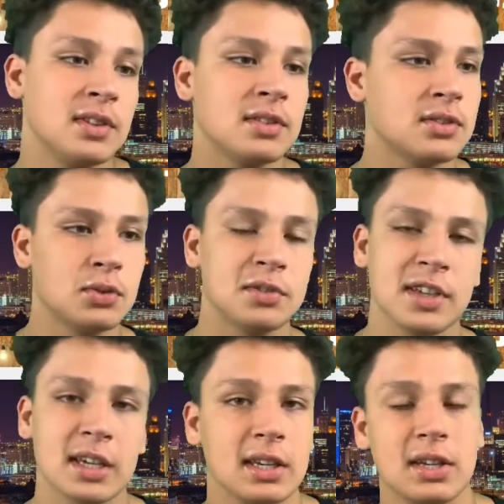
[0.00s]
season to his
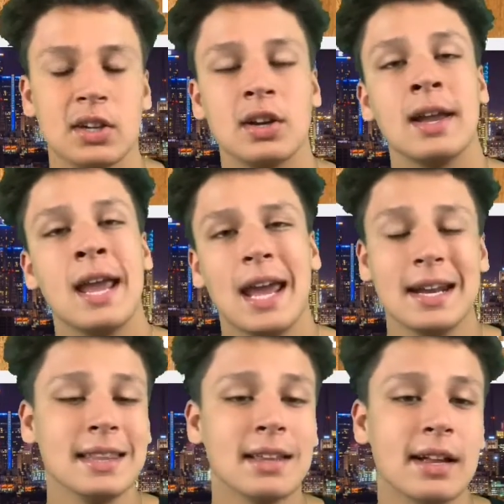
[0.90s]
second year.
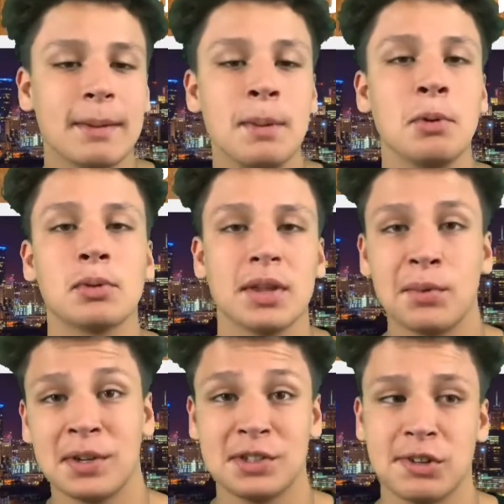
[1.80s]
And I think a lot of people really
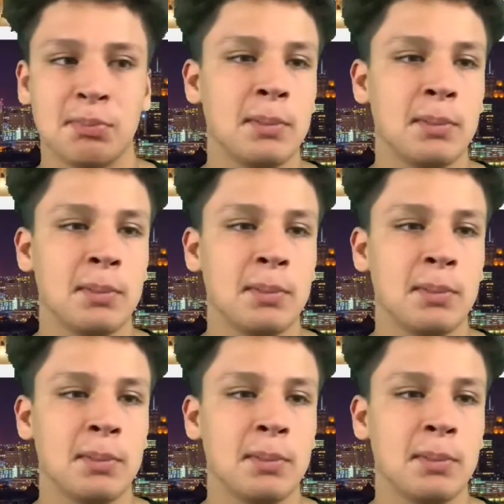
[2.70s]
want to just